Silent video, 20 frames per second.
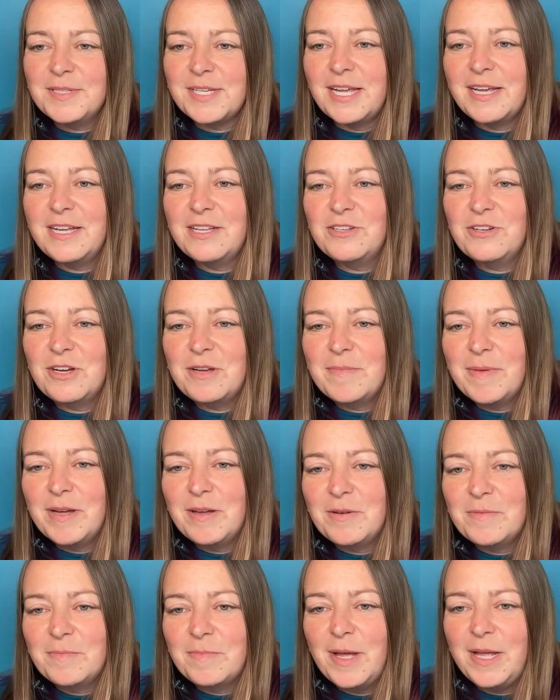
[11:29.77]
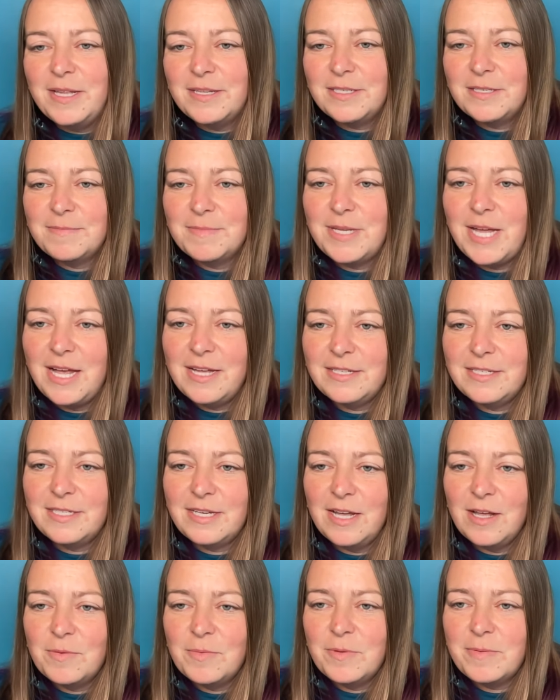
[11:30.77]
I can train my own pet some tasks to
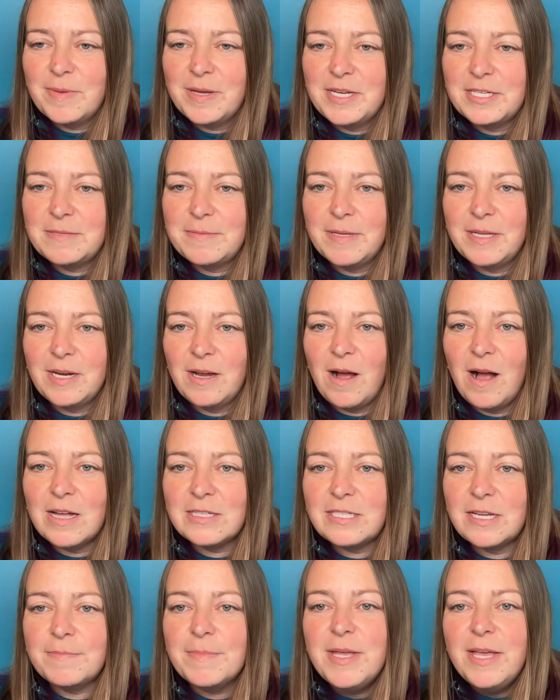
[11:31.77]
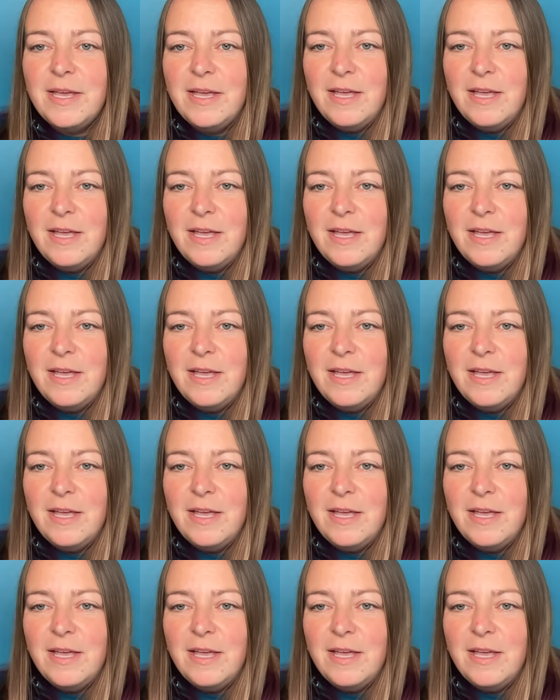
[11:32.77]
help with my disability. Awesome.